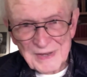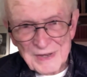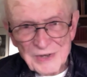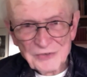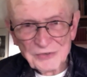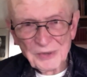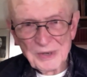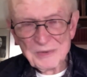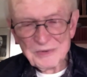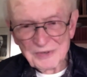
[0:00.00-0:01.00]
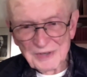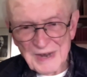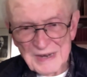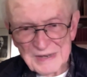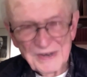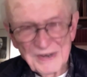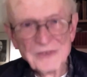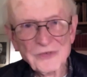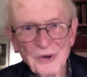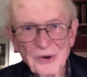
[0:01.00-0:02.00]
So he was a kind of
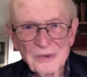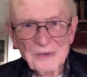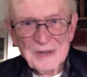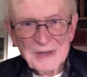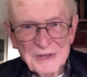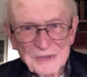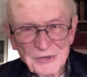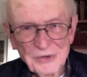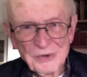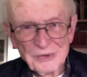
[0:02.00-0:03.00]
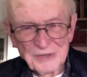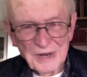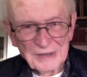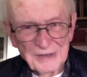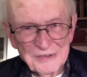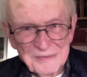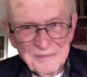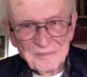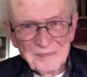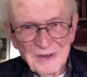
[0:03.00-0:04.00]
intro to Douglass
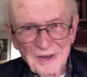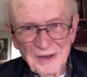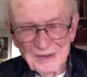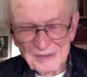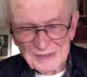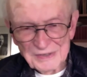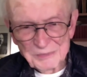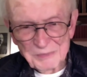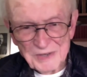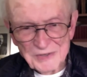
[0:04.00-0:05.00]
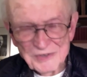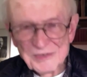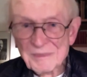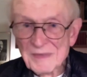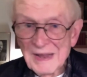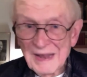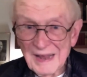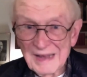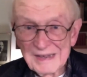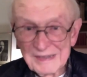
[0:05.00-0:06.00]
in the speeches,
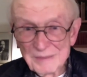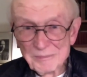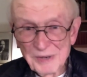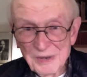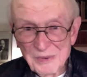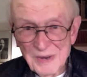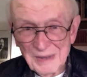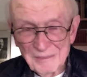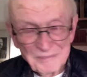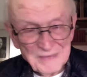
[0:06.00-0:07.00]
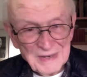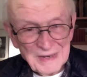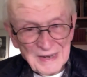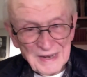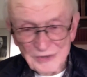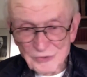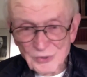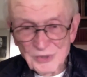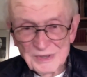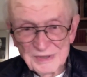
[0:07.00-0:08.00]
and he did pretty well. He
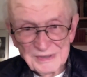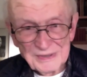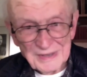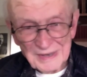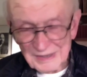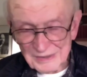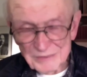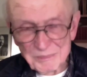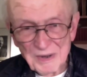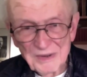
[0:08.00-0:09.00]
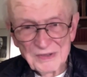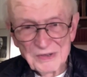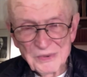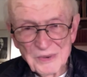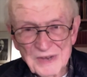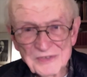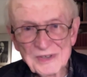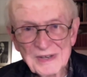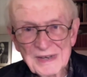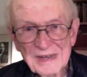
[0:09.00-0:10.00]
toured a good part of the US,
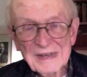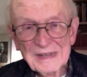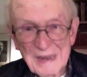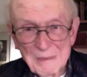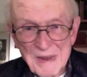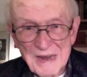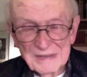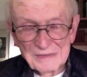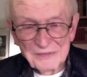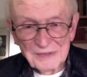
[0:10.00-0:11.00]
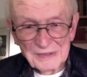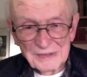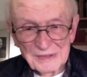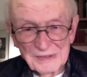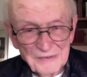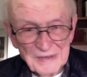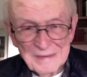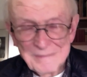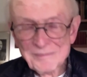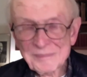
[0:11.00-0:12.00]
came back to Philadelphia,
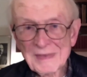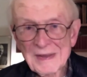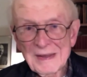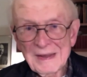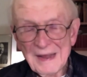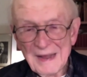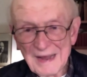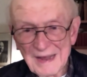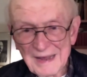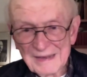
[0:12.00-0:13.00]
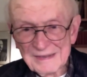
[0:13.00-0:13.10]
and